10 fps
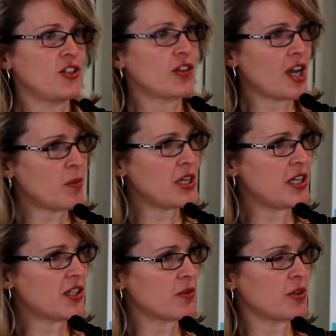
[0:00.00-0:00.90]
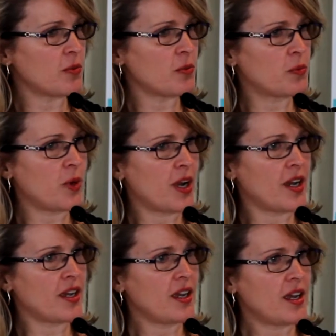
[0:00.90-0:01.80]
You're coming into it
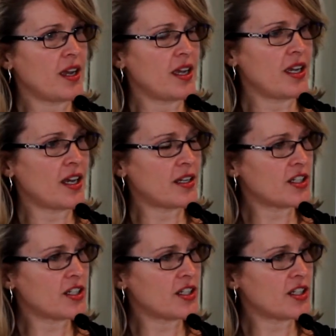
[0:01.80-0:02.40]
at